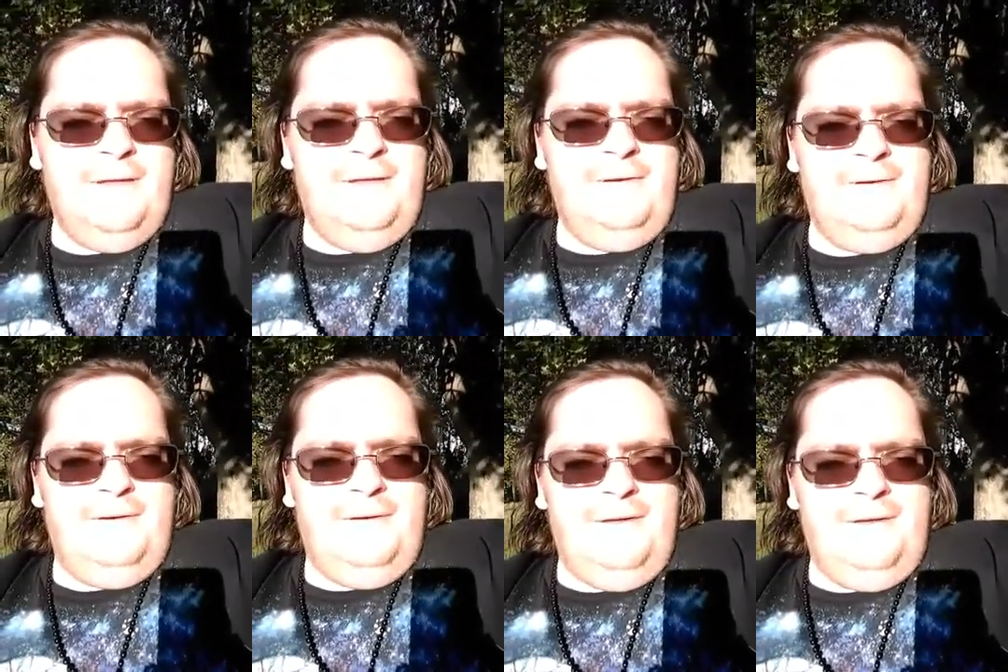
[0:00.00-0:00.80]
And
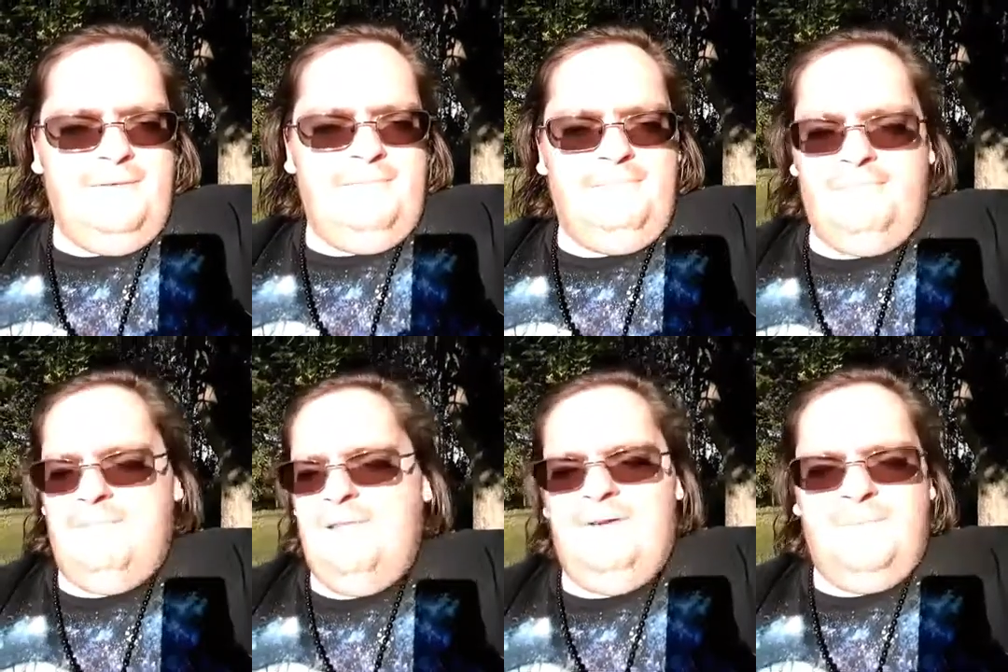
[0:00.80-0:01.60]

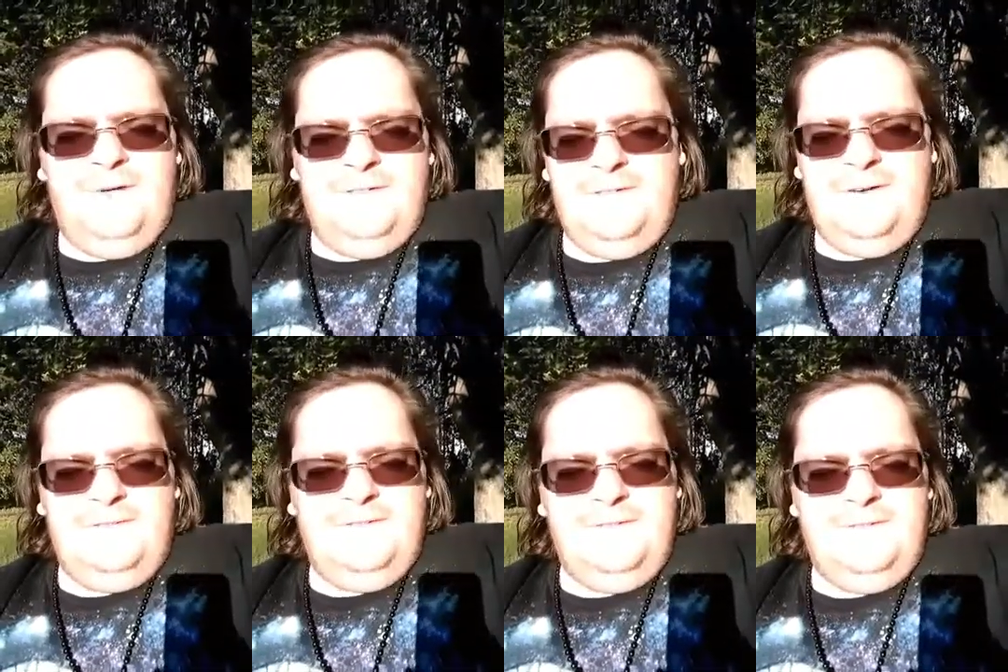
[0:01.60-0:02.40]
nobody should
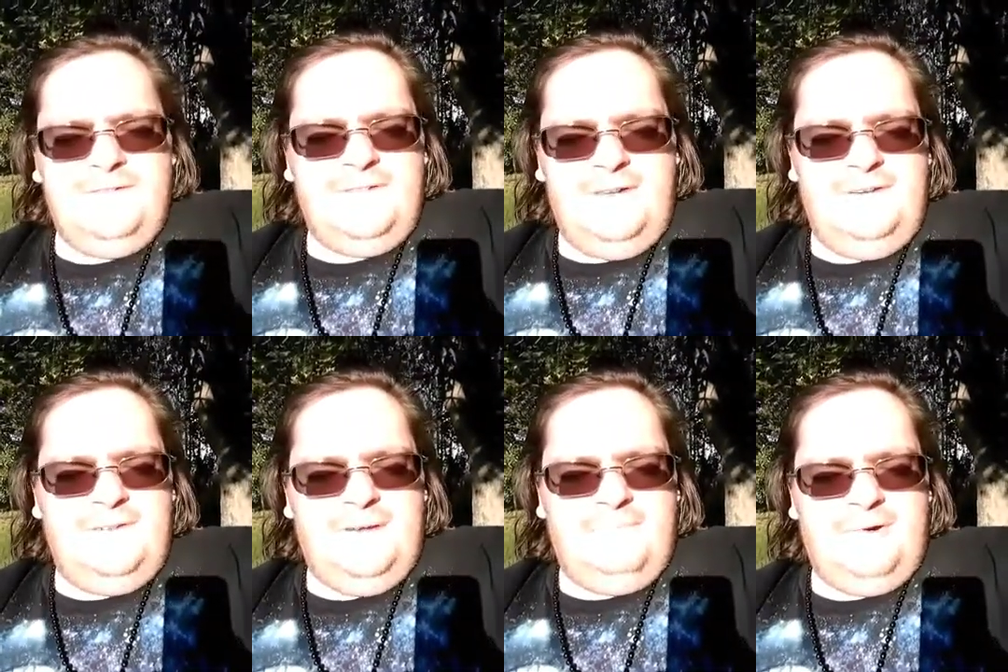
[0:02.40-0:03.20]
ever lose sight
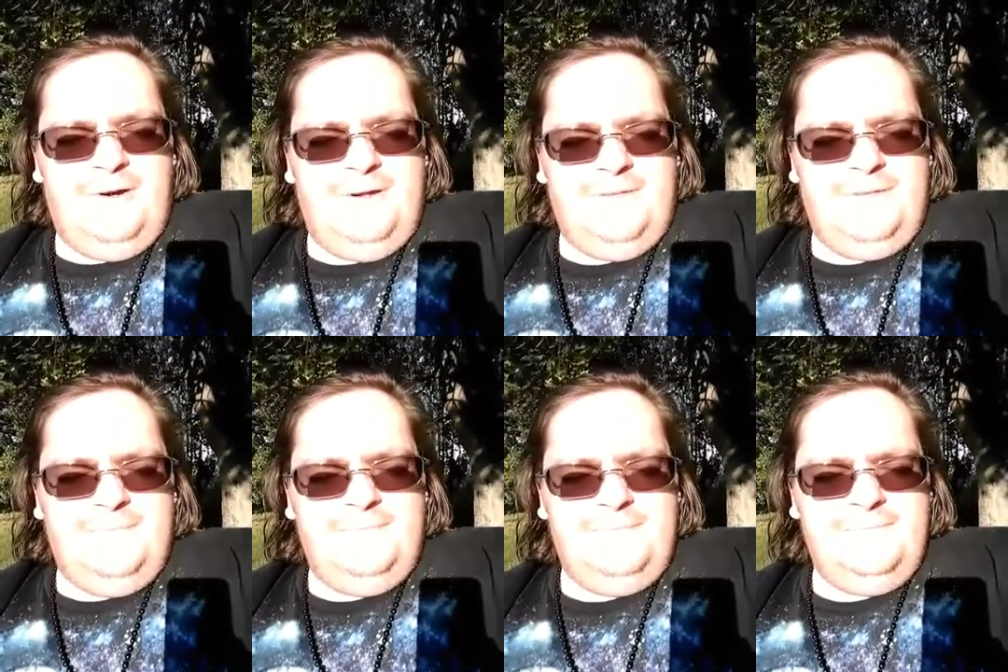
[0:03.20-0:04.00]
of that prize.
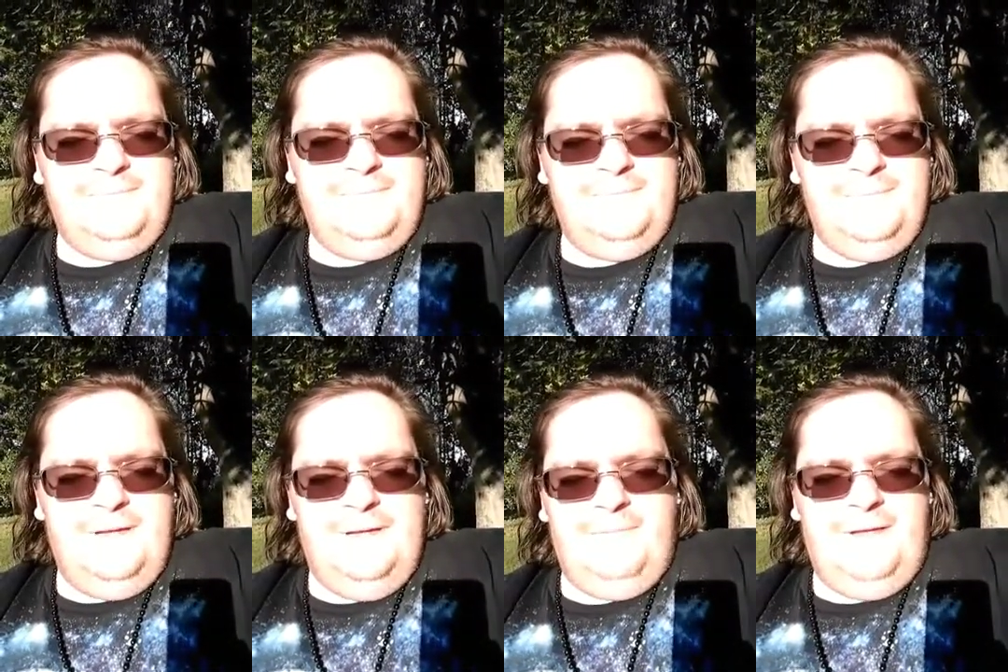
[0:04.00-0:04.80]

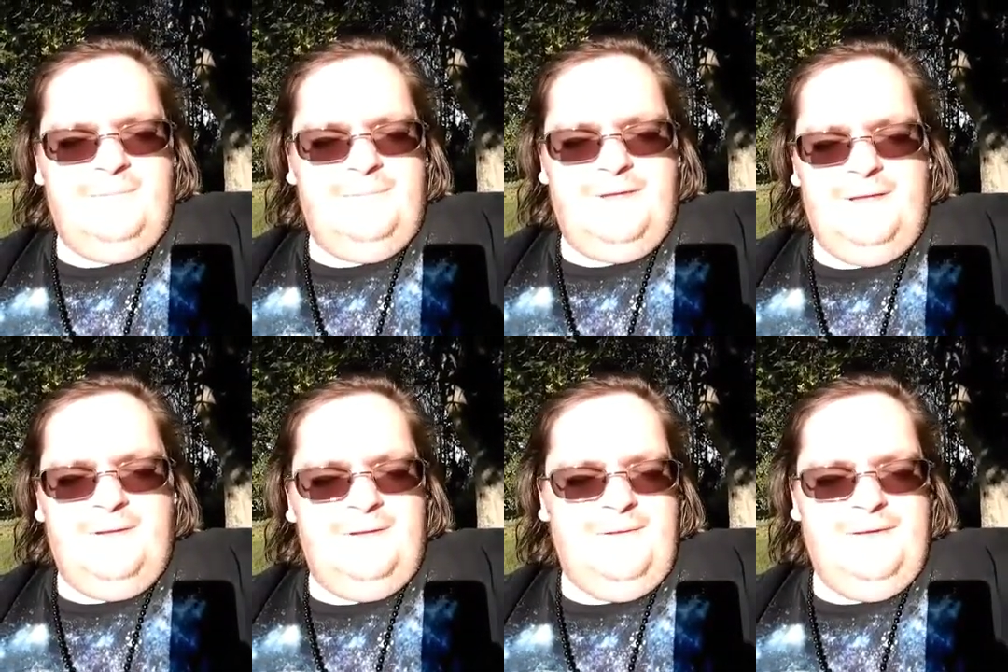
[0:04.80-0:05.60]
It might
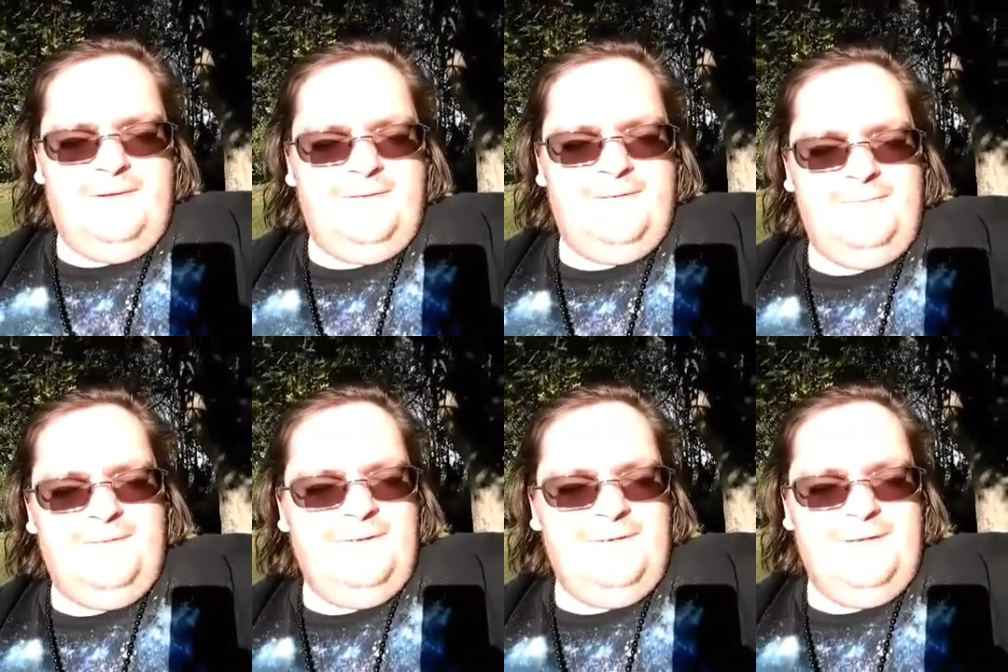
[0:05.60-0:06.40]
take years, it
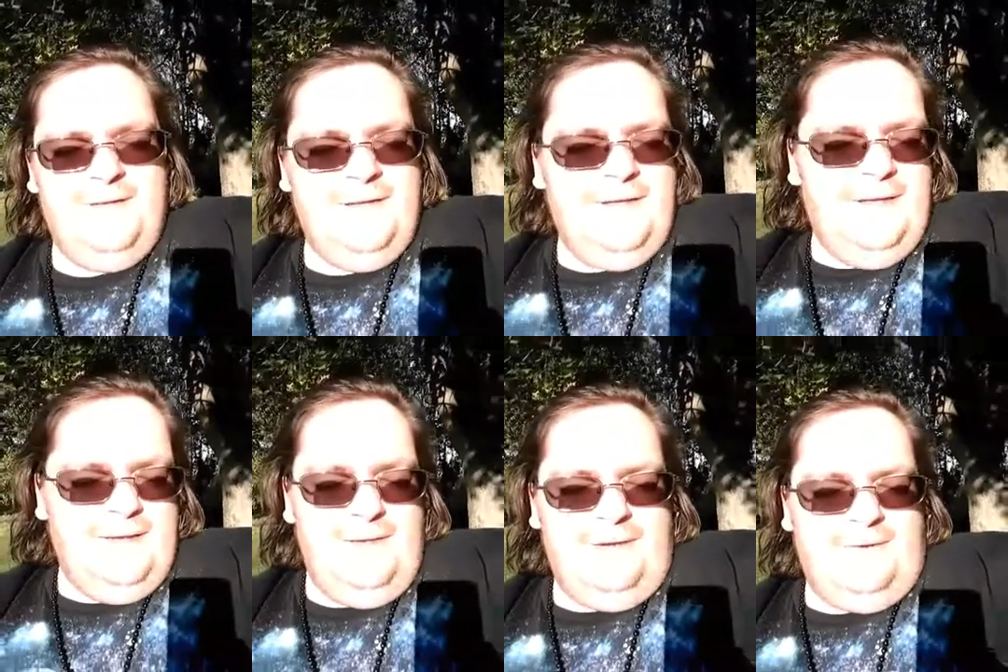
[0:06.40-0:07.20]
might
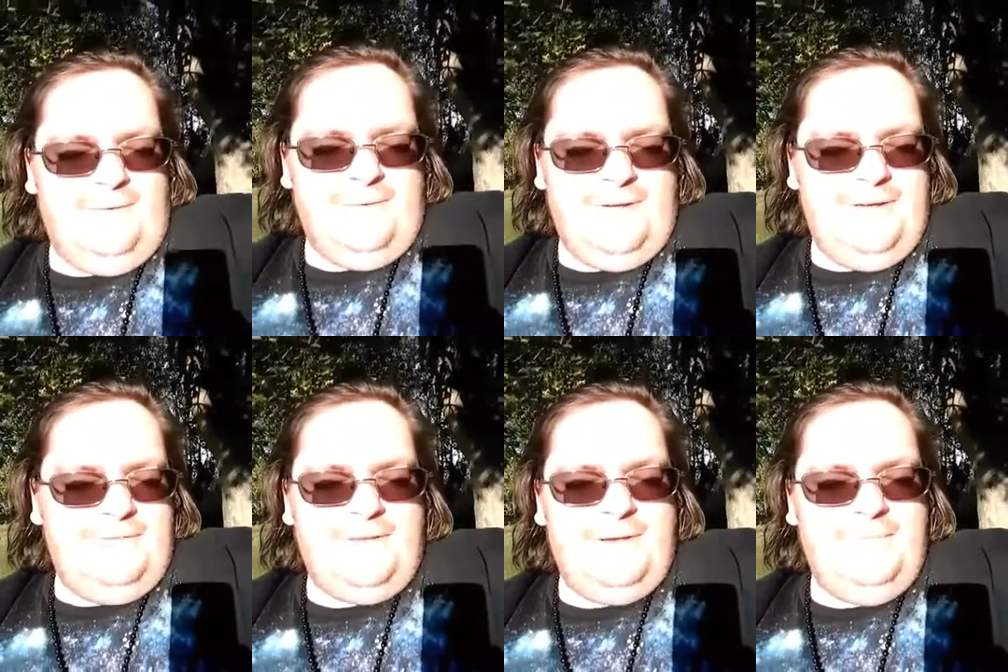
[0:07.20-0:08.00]
take a whole
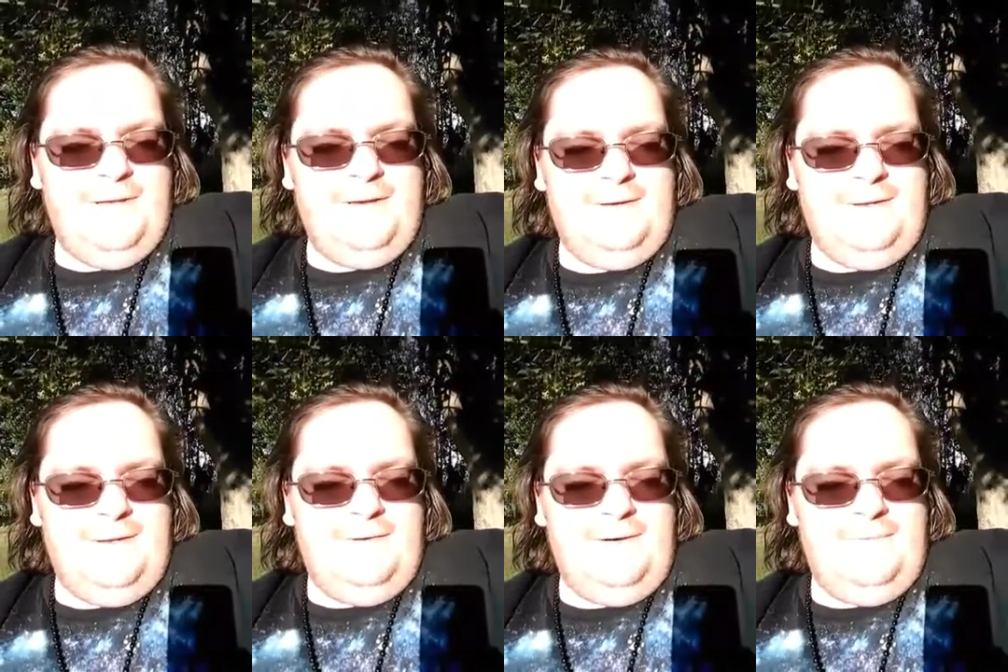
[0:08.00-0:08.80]
lifetime to get
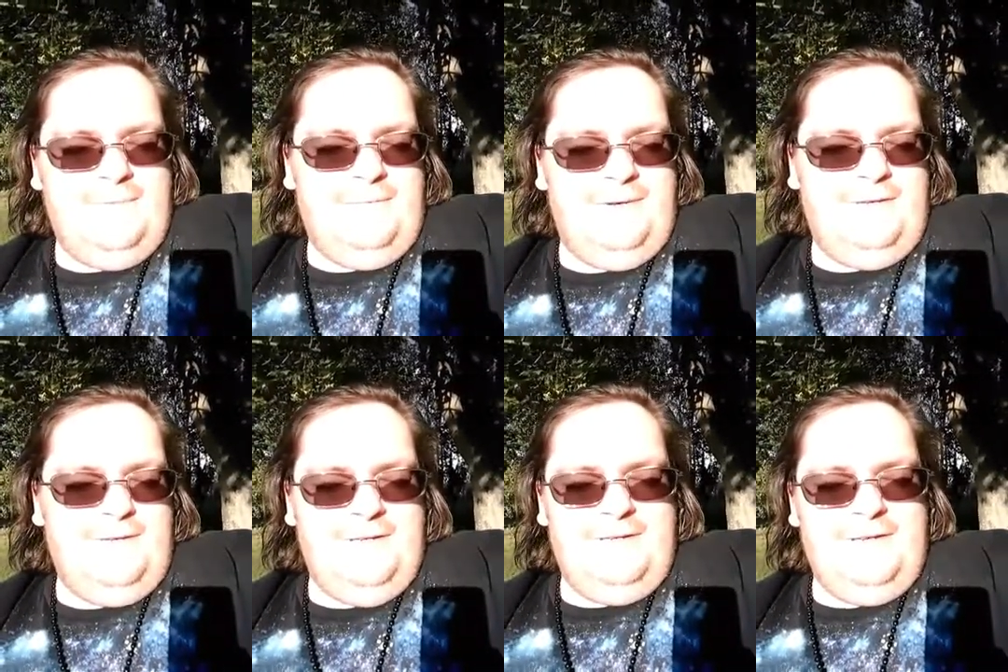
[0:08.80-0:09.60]
down there, but
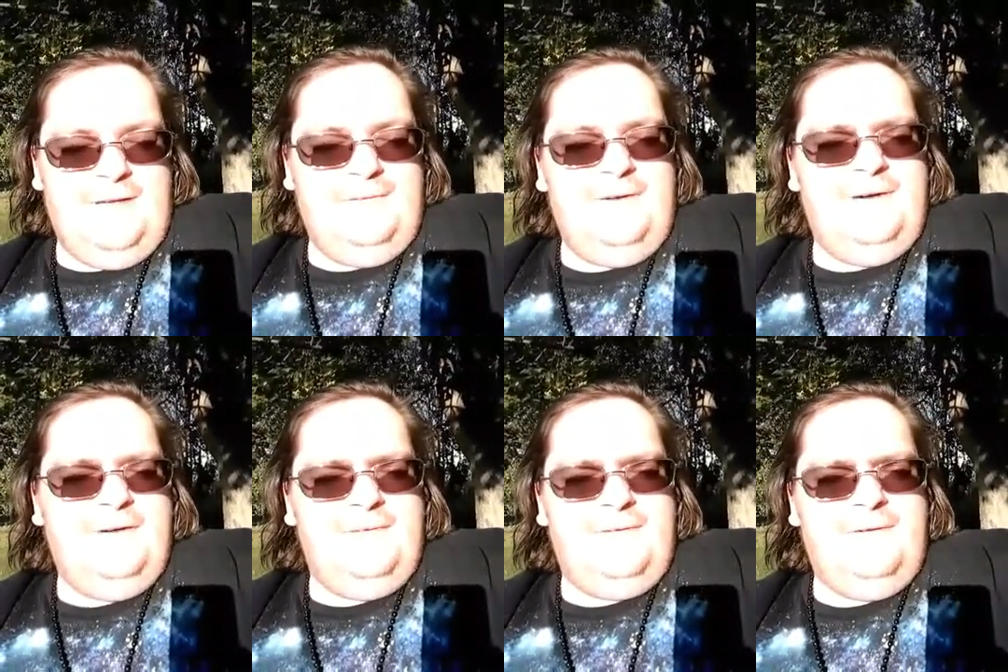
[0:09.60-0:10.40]
once you get down
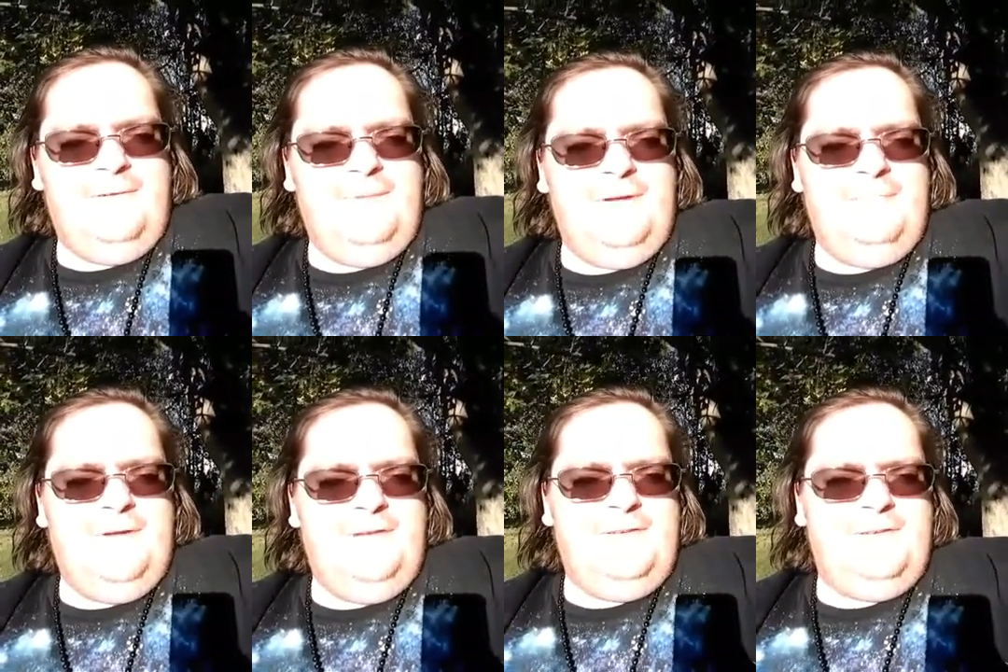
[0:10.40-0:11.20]
there, it's going to be
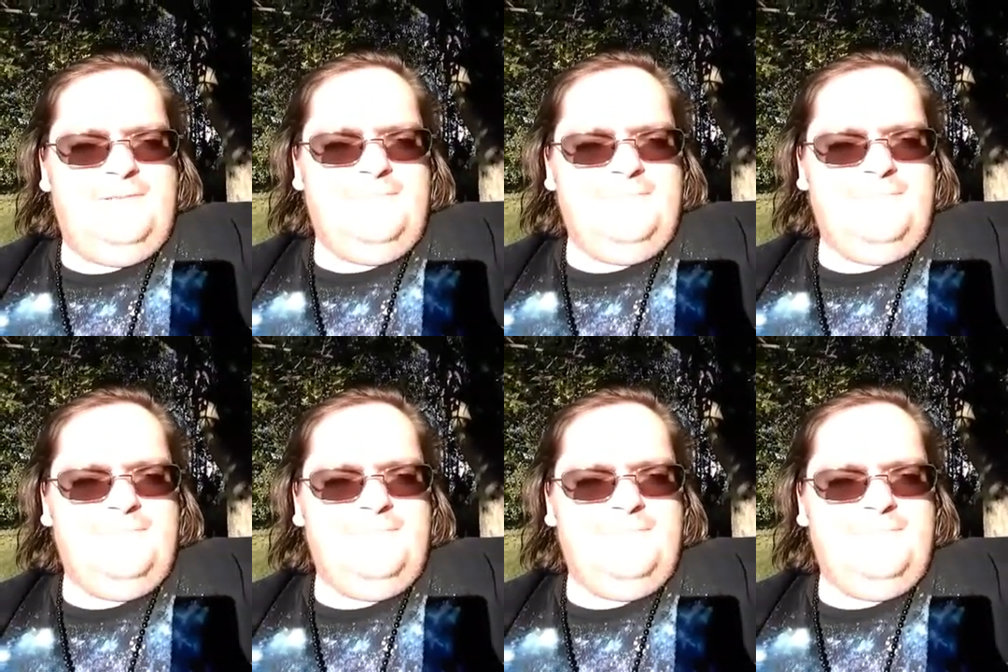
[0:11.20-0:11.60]
amazing.